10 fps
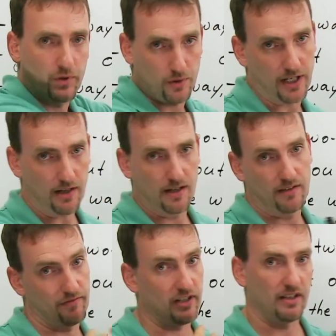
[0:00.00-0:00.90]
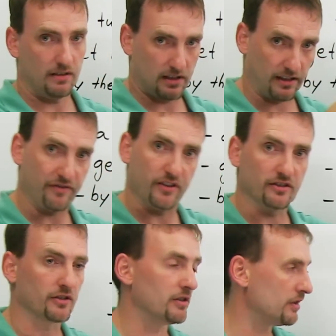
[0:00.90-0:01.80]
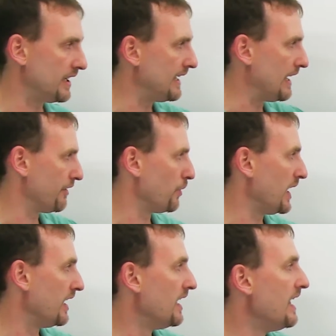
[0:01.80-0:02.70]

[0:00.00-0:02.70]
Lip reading: Okay? Very, like the physical, get out of the way.